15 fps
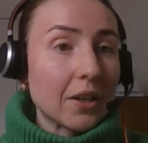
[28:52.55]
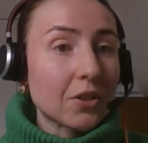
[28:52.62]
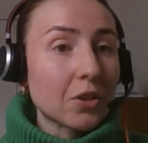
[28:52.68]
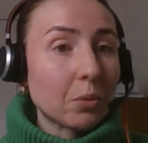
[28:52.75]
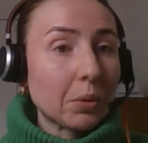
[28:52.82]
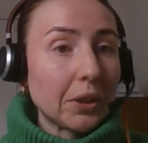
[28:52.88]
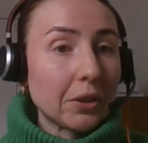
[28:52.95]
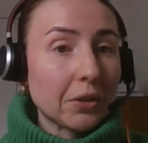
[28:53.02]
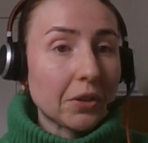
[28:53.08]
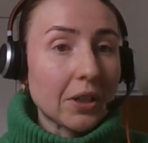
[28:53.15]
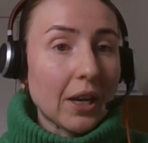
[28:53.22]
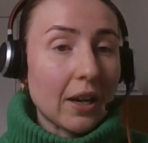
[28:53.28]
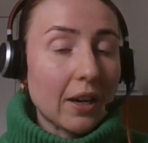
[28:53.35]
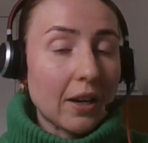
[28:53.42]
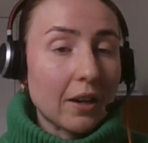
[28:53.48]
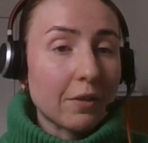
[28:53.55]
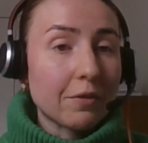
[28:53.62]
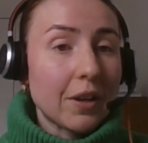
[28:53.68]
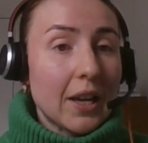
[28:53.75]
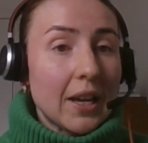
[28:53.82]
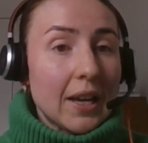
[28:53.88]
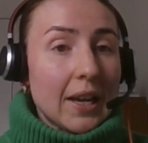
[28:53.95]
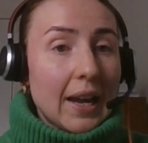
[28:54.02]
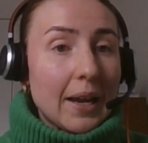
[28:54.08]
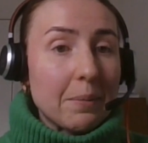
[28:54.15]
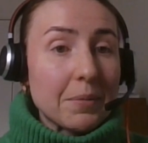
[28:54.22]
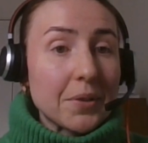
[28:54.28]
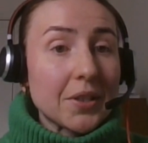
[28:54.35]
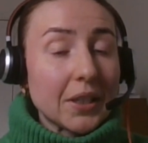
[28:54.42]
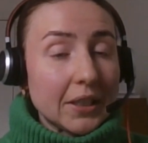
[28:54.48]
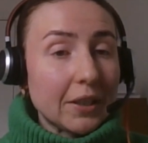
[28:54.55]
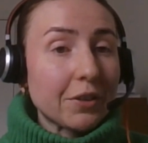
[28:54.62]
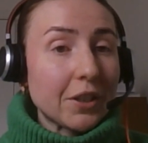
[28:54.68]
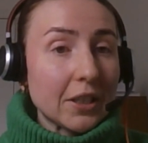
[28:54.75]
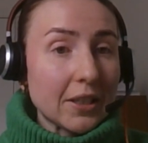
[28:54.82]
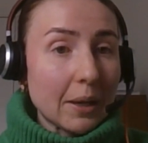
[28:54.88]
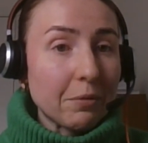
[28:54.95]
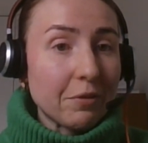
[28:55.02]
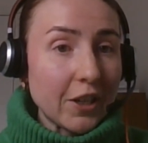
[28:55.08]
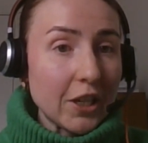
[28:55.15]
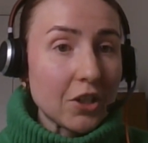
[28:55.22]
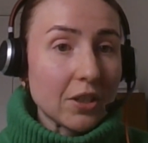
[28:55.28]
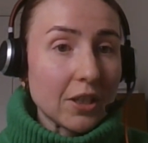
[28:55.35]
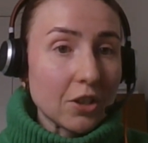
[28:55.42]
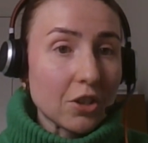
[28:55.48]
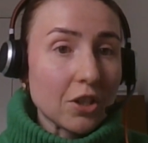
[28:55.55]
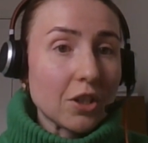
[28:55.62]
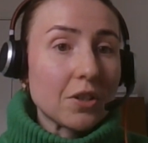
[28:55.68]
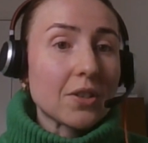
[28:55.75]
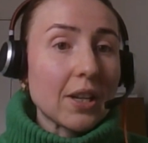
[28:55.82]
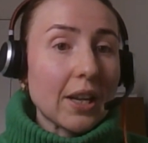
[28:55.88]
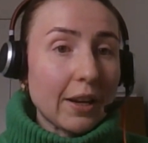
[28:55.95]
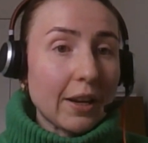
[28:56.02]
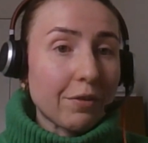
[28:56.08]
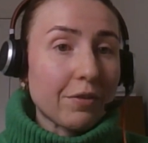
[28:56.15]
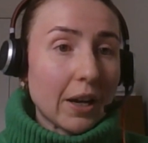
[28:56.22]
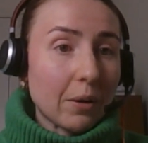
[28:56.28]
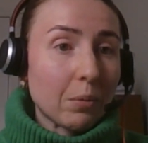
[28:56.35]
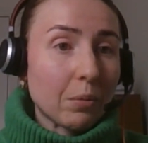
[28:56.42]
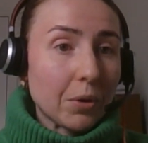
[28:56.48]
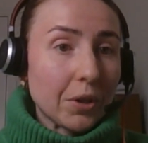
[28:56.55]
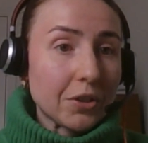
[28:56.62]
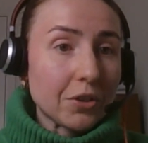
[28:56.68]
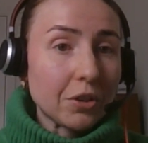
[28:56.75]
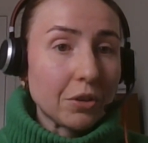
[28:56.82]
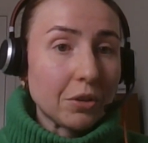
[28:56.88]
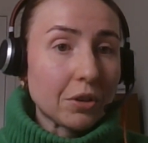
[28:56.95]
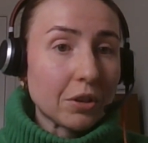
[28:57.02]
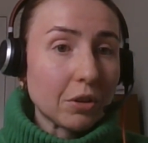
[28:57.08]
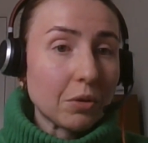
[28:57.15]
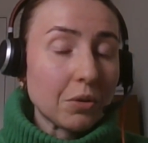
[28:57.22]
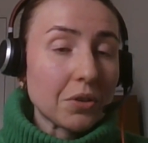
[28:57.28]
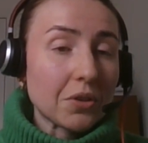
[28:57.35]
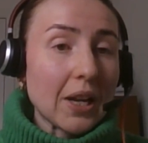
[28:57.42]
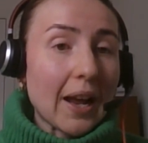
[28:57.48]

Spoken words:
So we are going to have significant deprivation issues if that were to close,